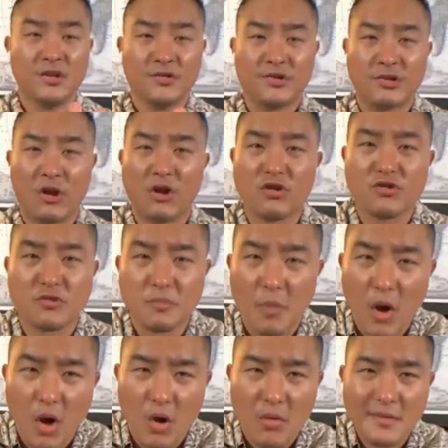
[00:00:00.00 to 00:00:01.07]
Start
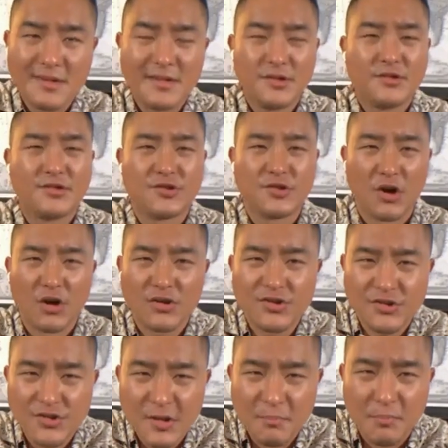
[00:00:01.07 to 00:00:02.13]
small, start
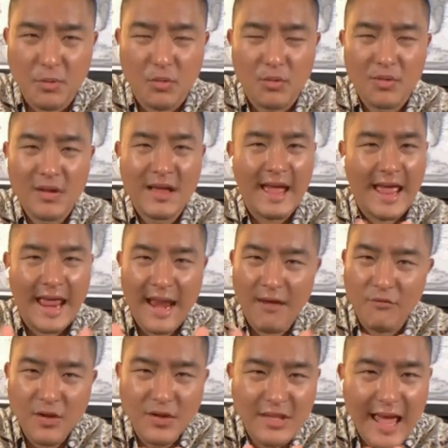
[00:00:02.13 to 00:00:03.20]
simple.
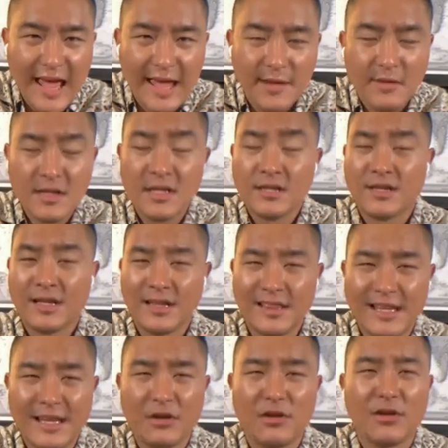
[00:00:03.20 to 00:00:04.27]
Every day, the
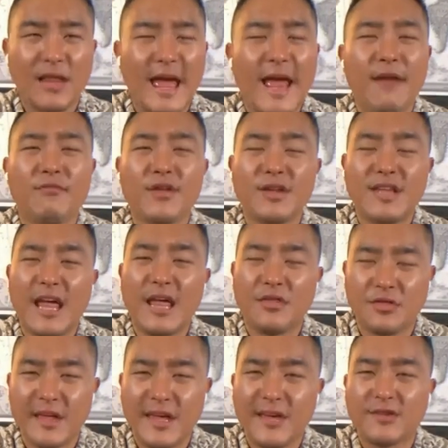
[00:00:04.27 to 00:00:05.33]
little everyday
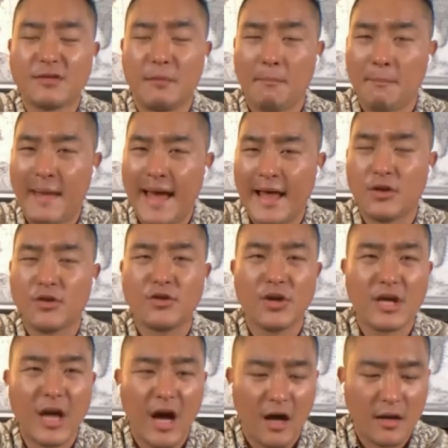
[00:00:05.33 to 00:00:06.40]
things matter to
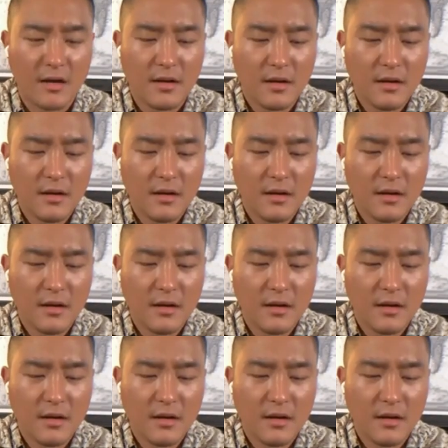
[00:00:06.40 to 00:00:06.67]
God.